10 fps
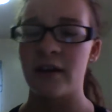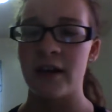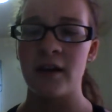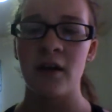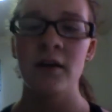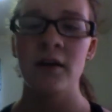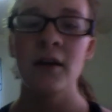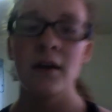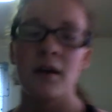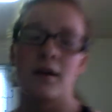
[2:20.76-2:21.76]
That's not a good idea.
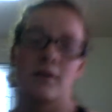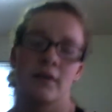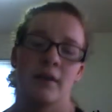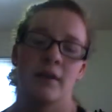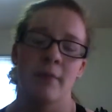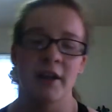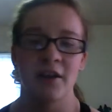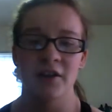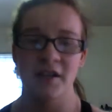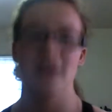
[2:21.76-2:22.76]
It
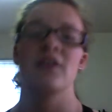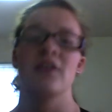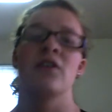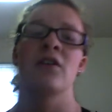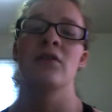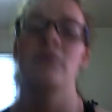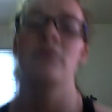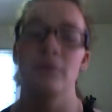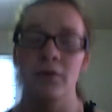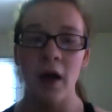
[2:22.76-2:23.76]
might irritate
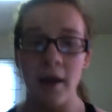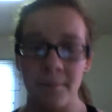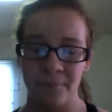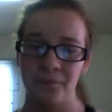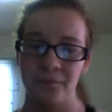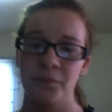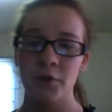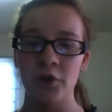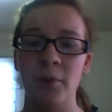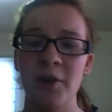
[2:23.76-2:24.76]
your
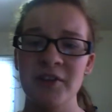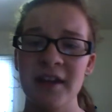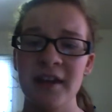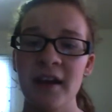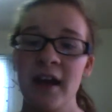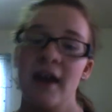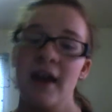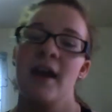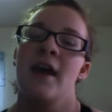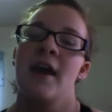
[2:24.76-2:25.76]
piercing,
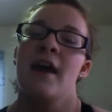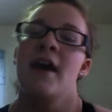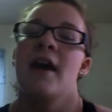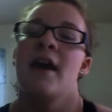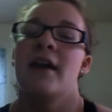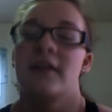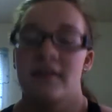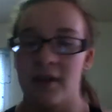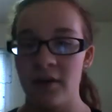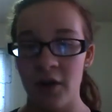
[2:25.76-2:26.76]

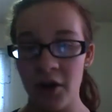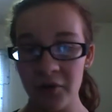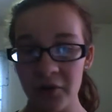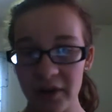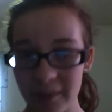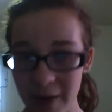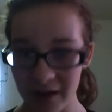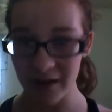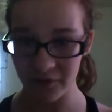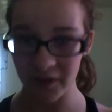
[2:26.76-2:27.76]
and it's gonna hurt
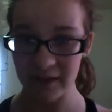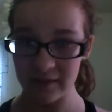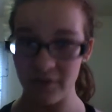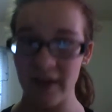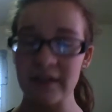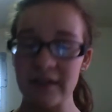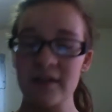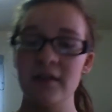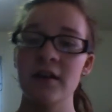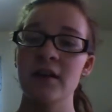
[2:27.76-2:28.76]
really bad if it gets
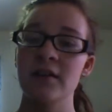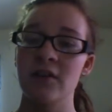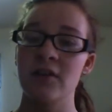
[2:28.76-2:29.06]
infected.